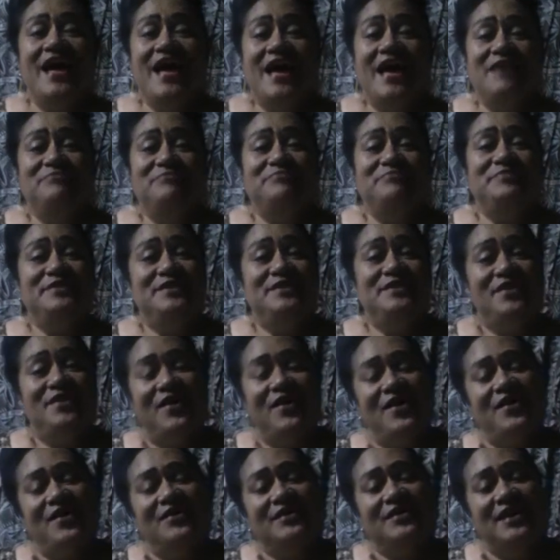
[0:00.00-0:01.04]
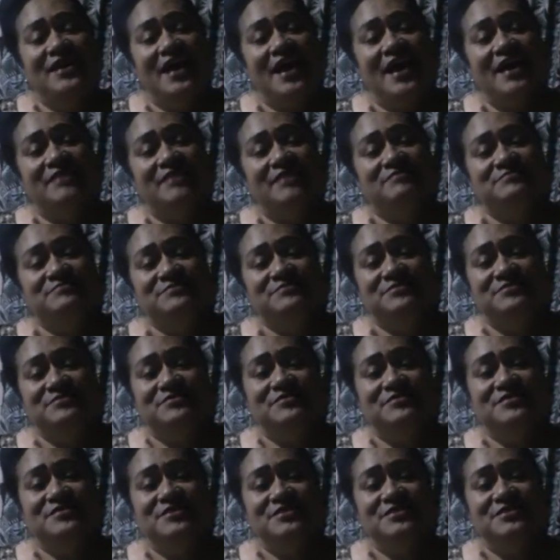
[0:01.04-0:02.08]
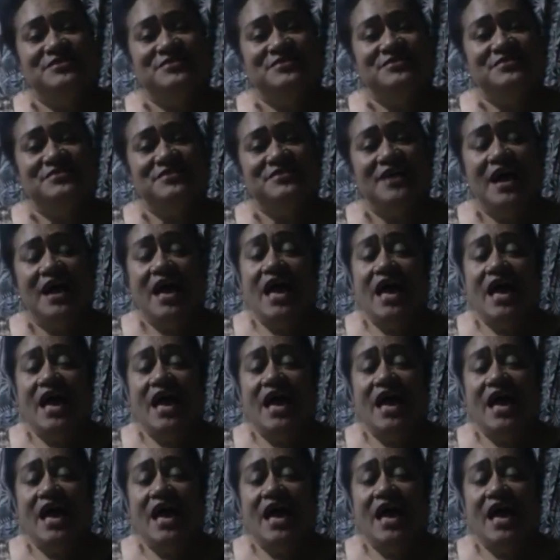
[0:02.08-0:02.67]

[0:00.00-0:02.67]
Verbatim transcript: Happy long life to you.